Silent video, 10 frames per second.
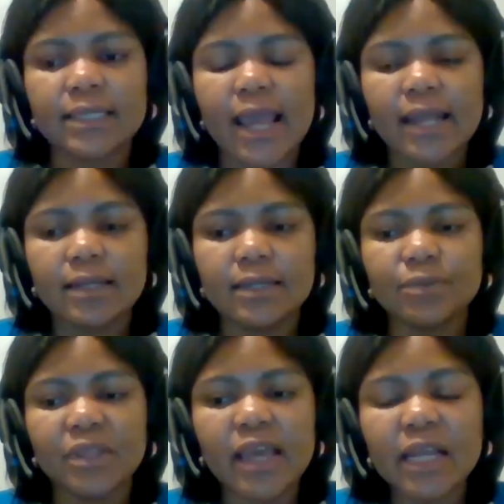And
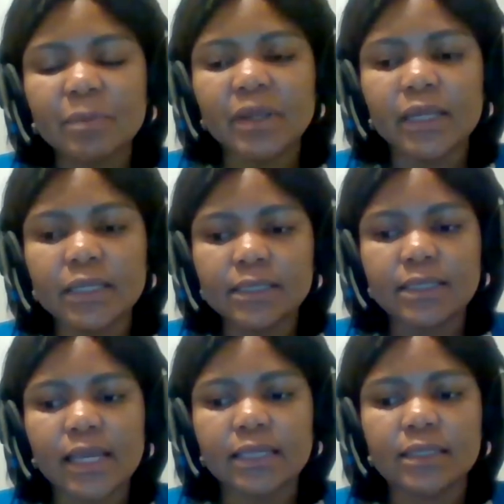with that being
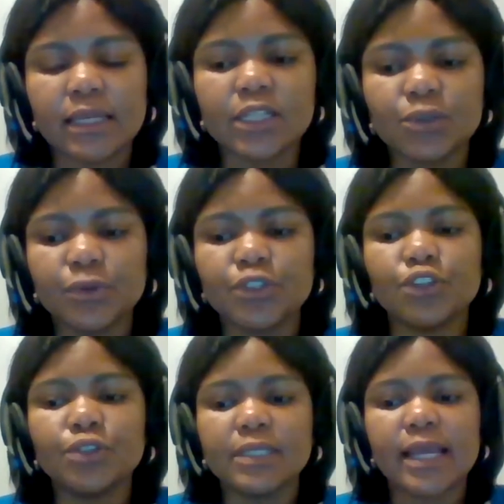said, Keet, would
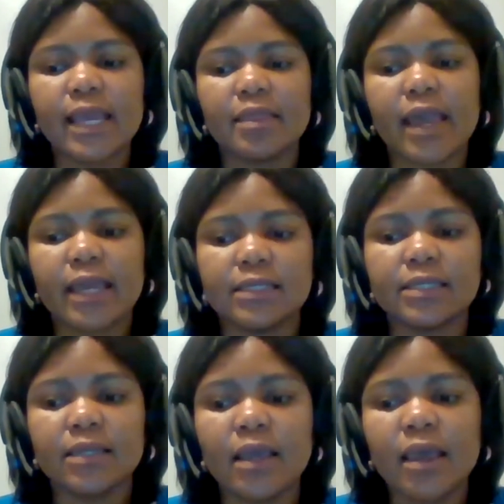you say
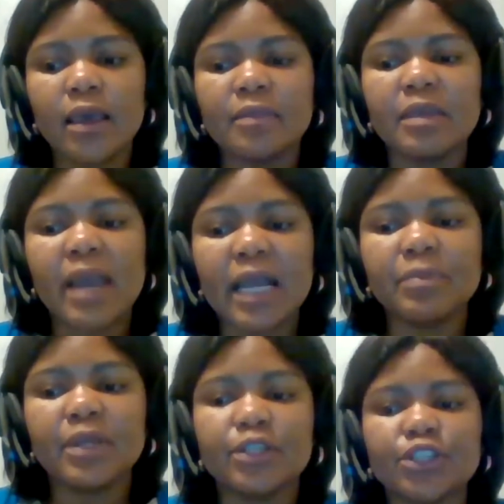that there might
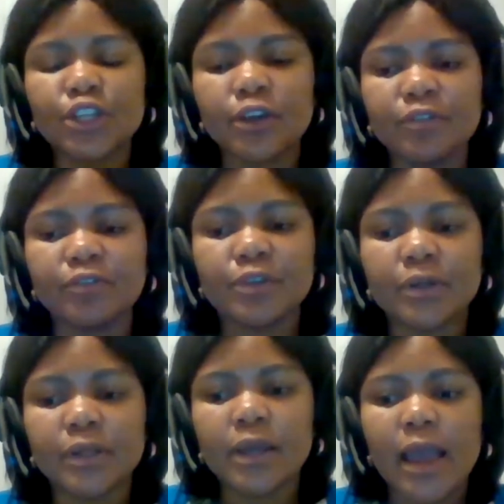be a shift?
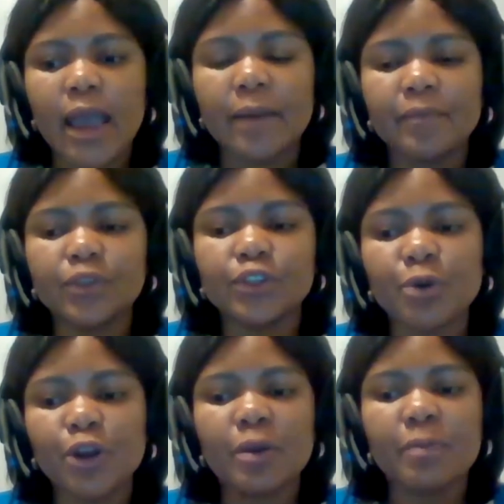You
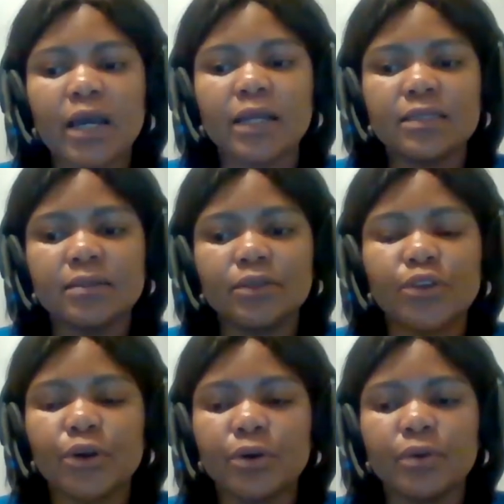spoke about,
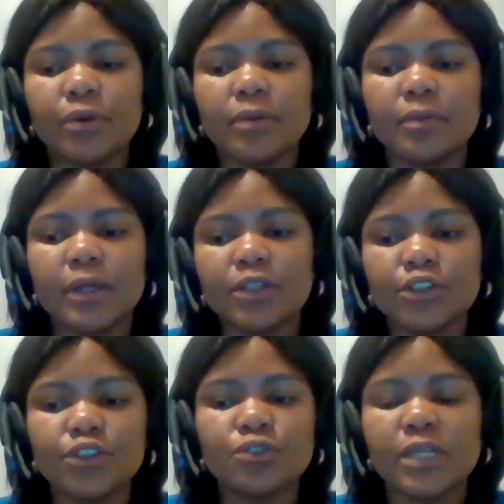
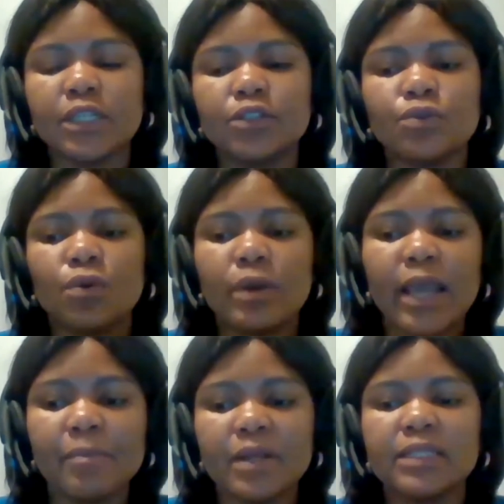industries or
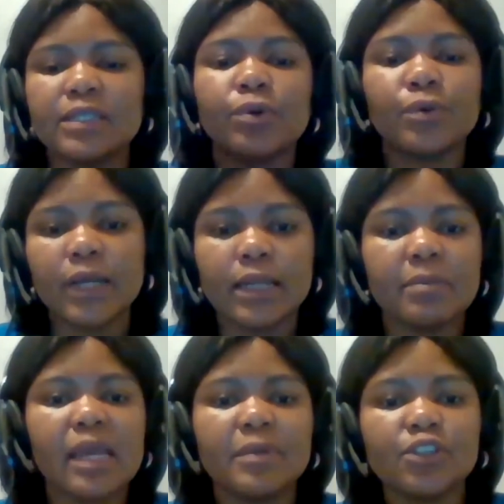companies that were already
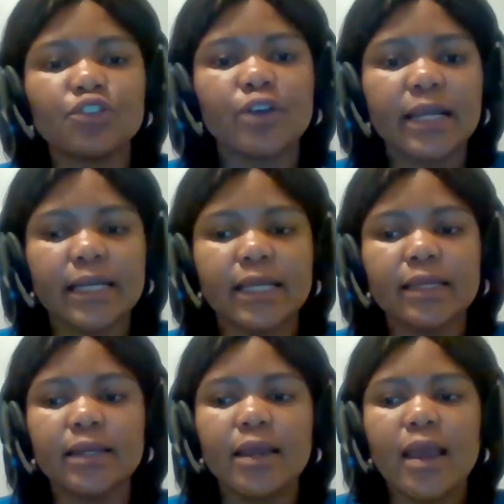maybe
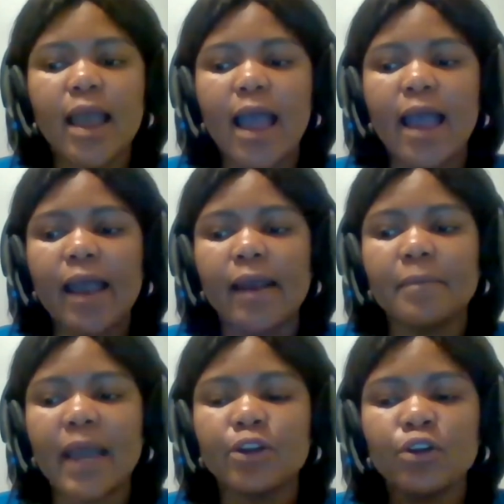struggling.
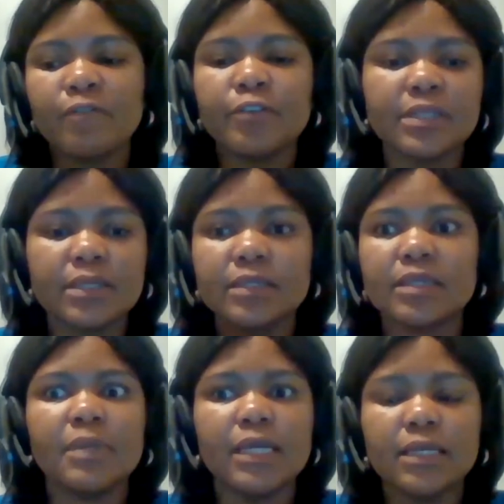I know, for instance,
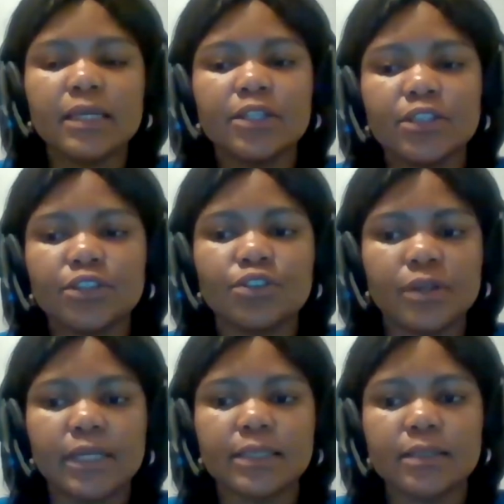the media
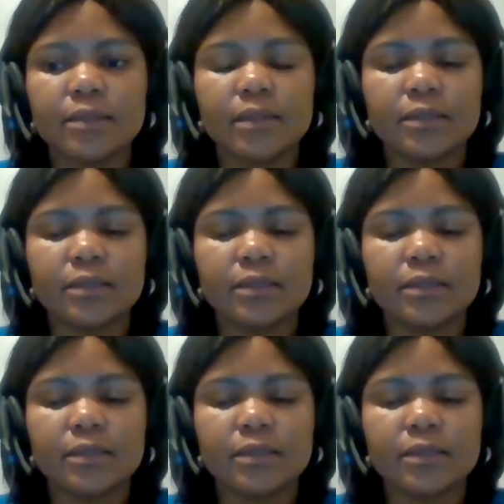industry is,